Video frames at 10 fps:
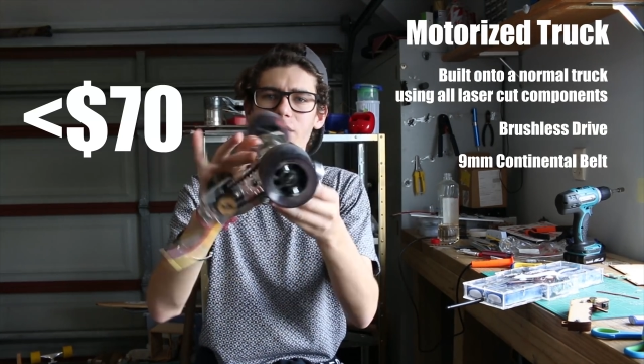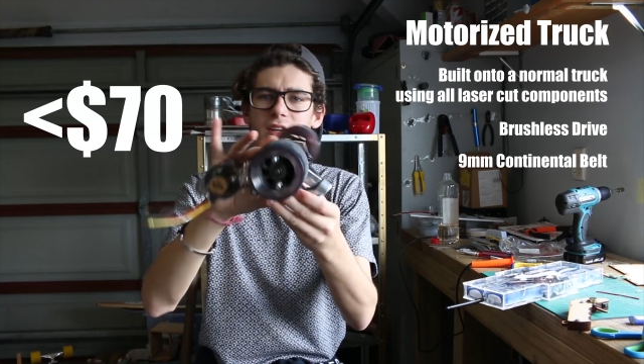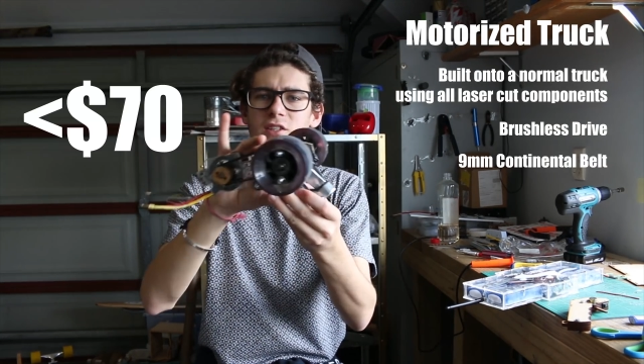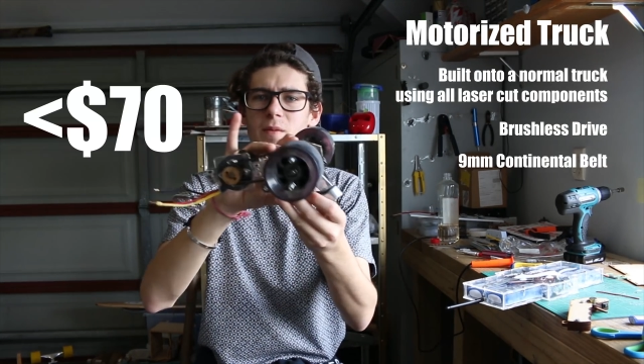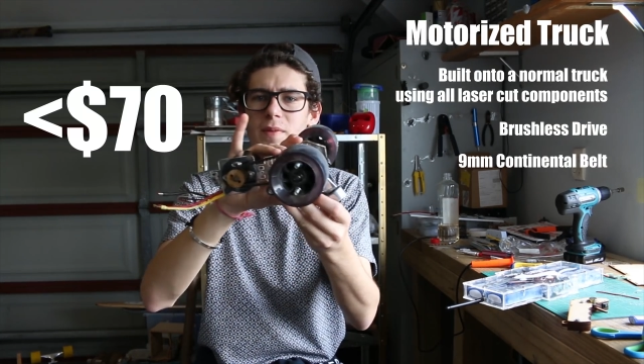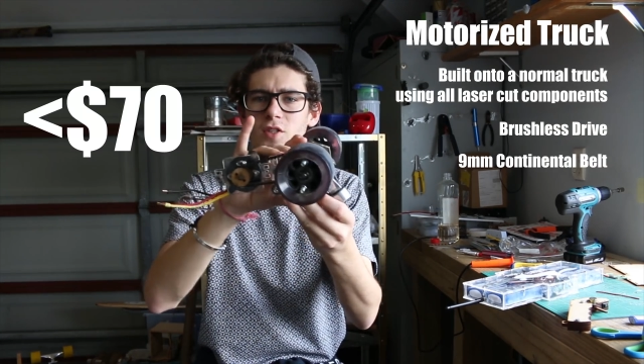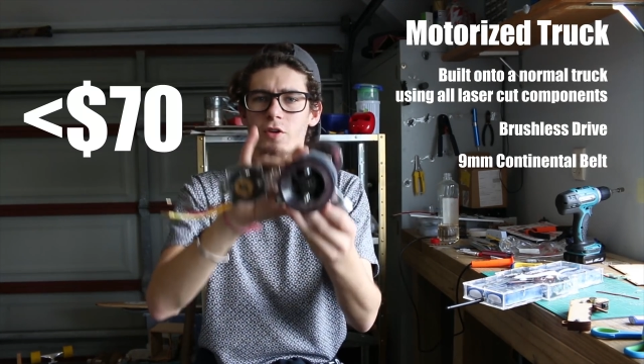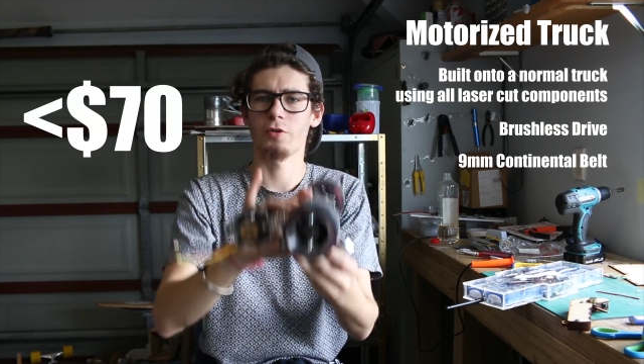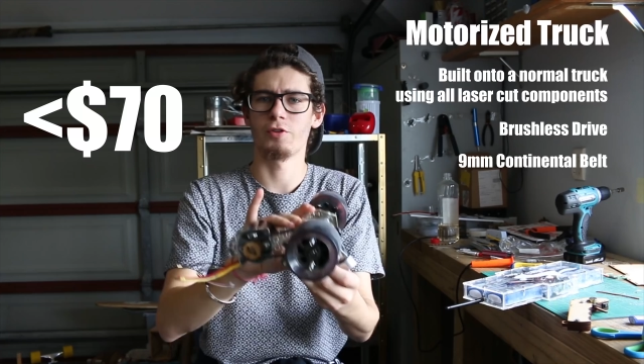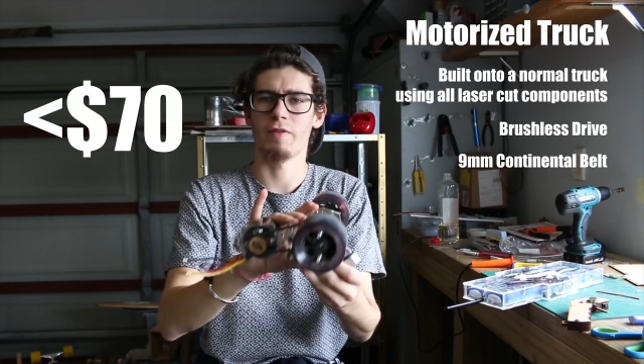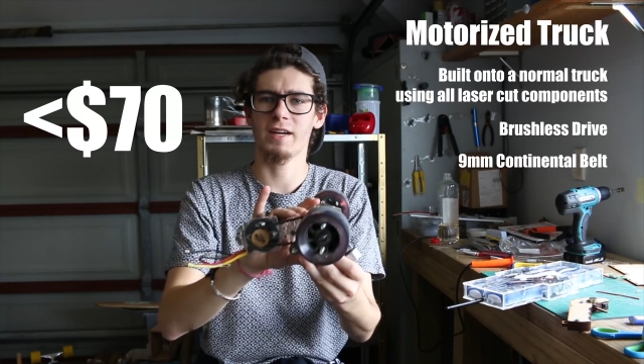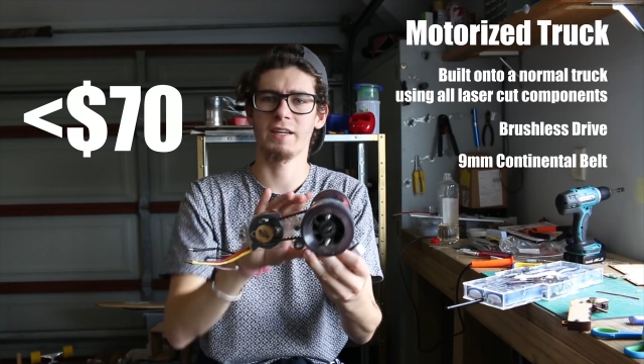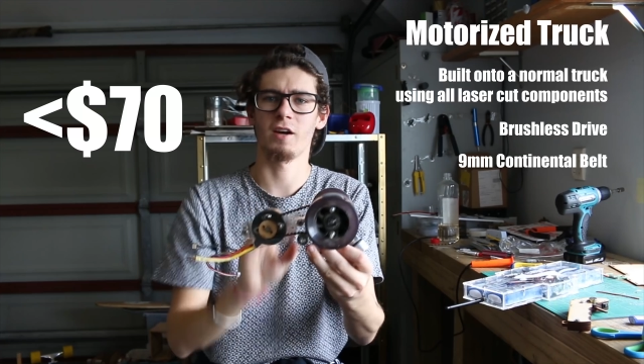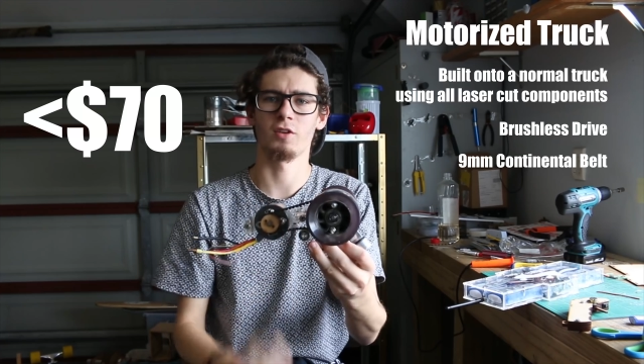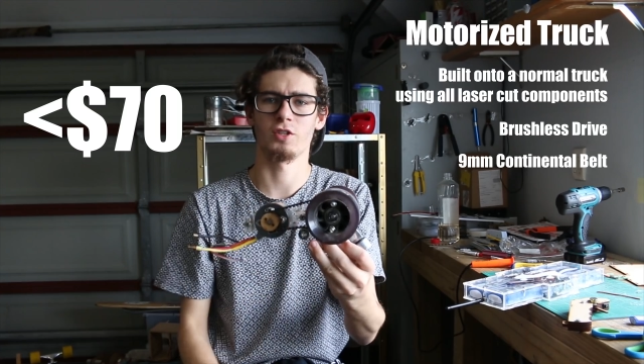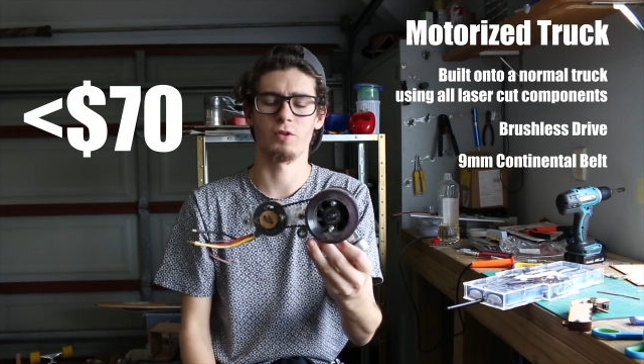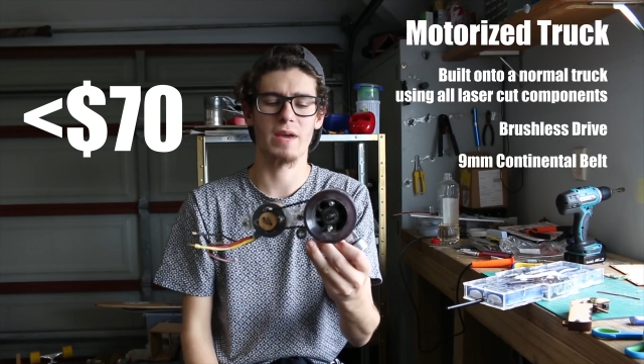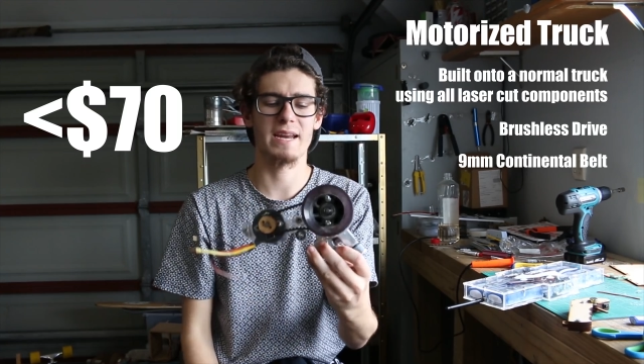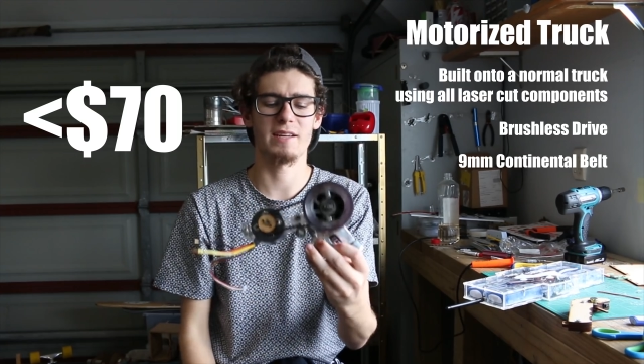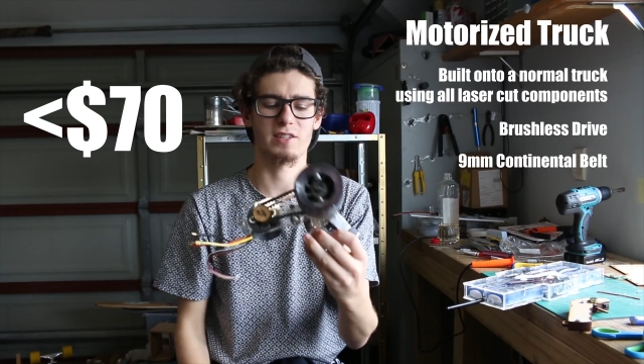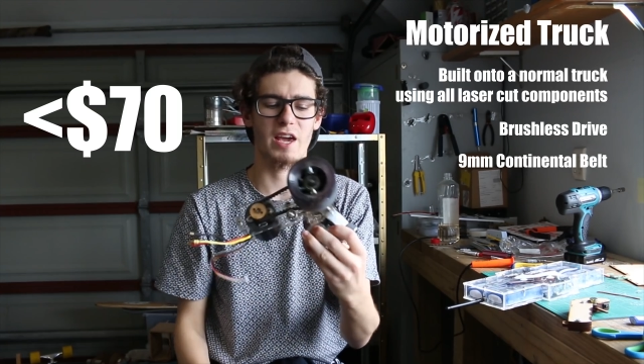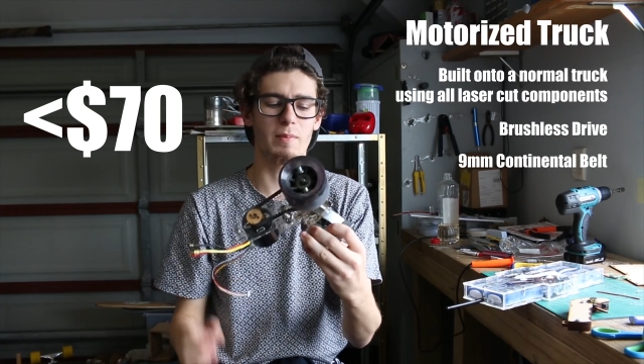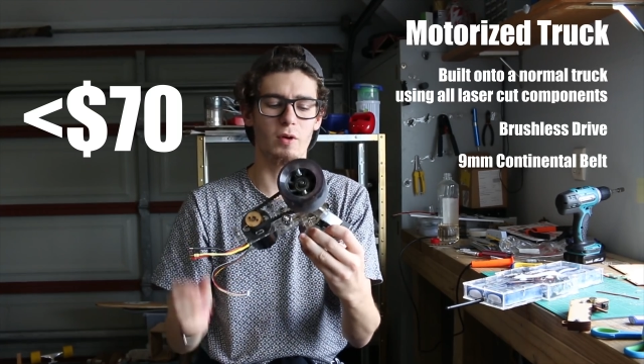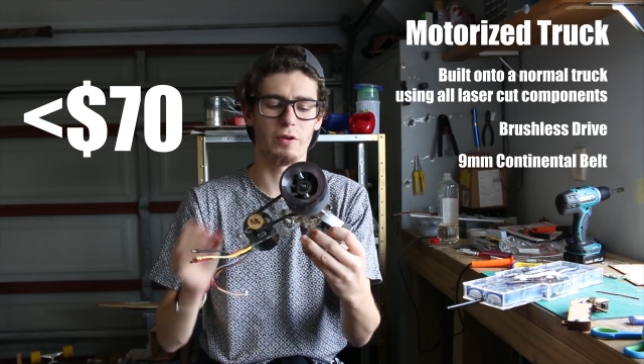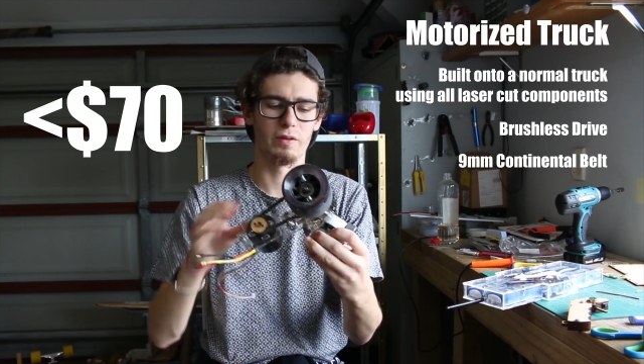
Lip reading: This can be screwed directly onto any skateboard.